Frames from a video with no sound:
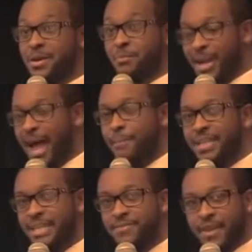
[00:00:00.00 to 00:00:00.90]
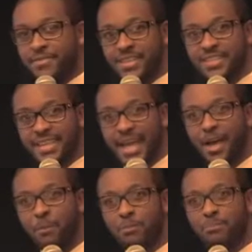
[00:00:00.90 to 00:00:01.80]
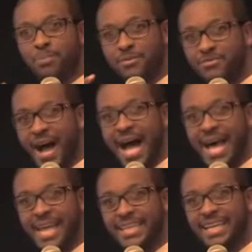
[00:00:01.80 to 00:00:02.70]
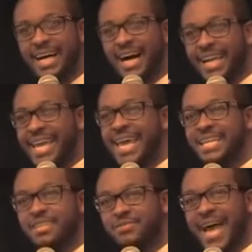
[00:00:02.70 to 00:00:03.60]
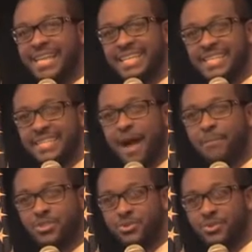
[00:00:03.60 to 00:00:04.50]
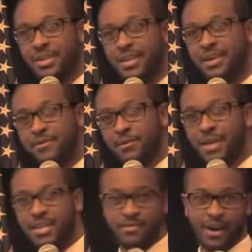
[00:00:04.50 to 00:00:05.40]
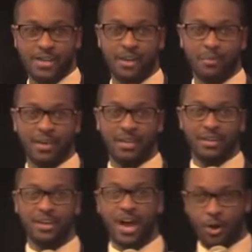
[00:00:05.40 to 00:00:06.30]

but I believe that this can help provide a gauge of access and opportunity for many of our young men